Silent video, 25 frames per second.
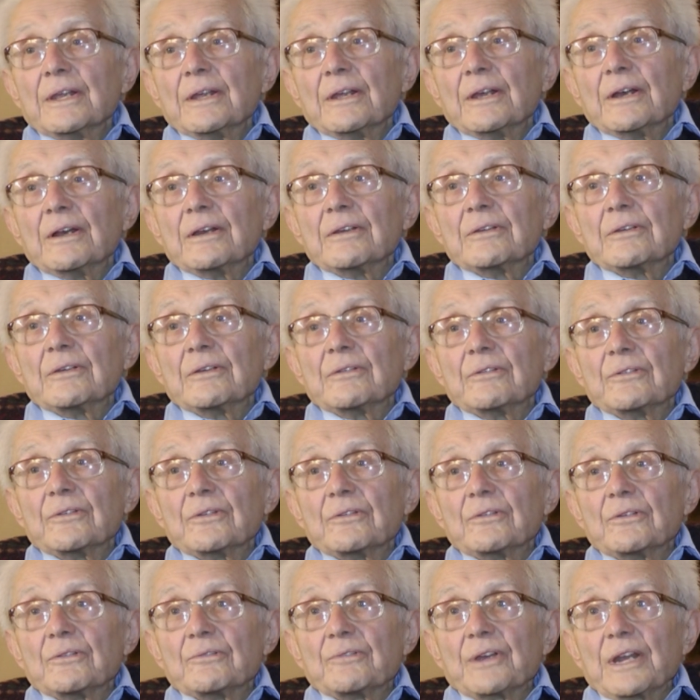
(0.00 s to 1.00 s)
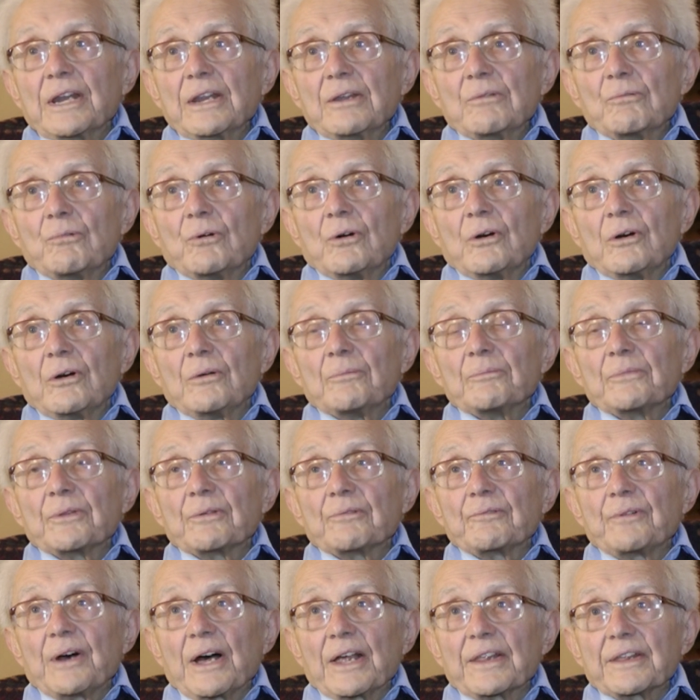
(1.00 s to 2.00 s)
Very warm.
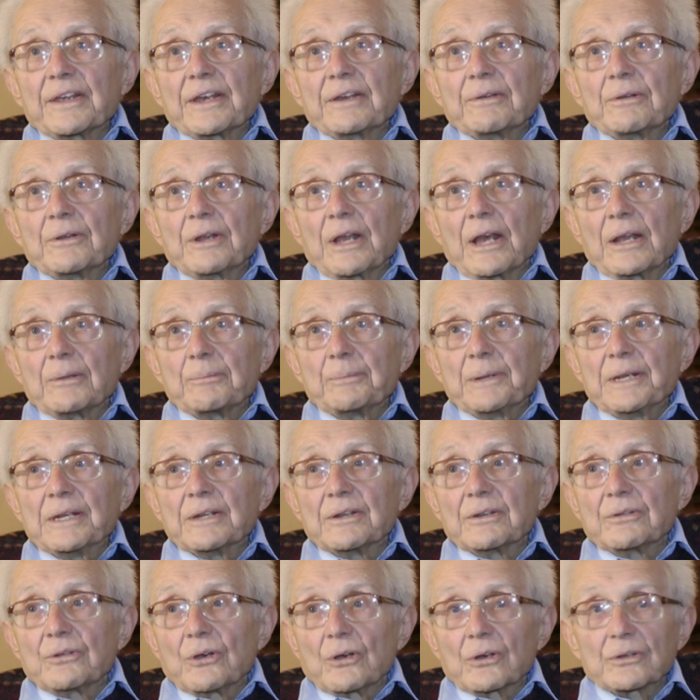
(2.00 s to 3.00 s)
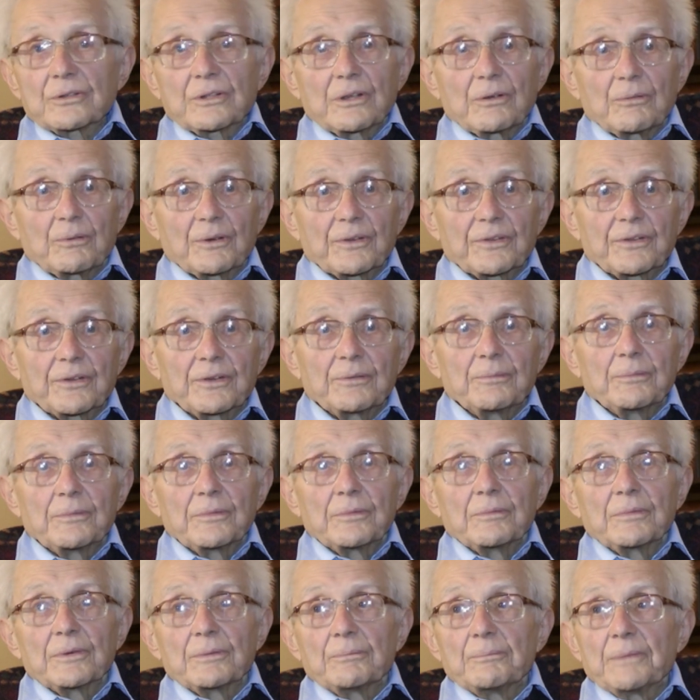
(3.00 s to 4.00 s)
The father had been a doctor, was a
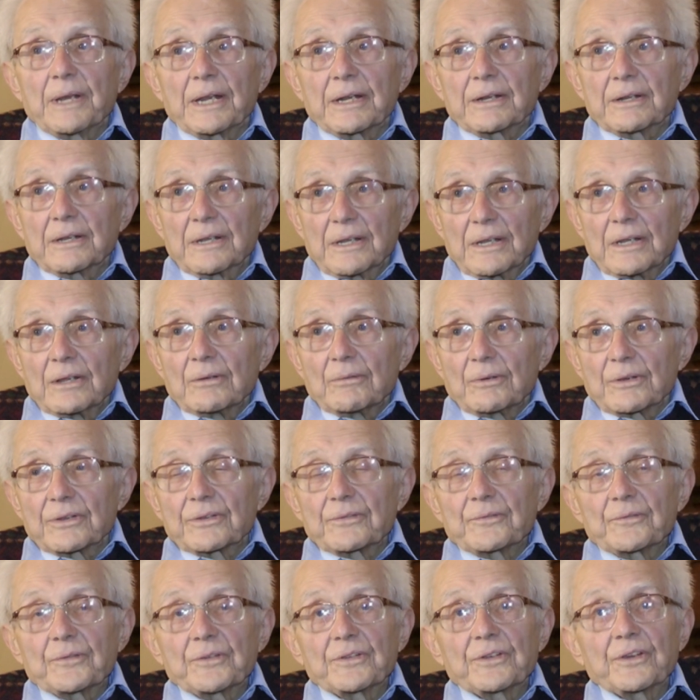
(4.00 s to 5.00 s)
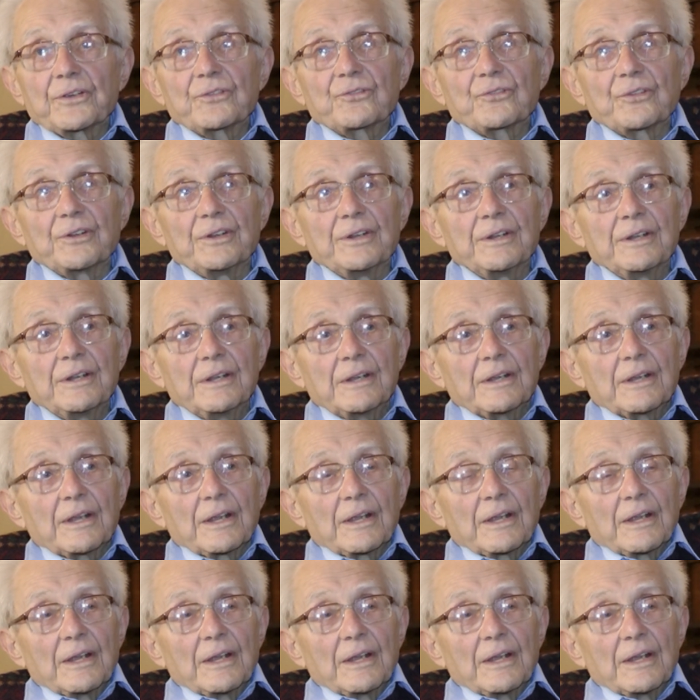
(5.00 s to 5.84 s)
physician.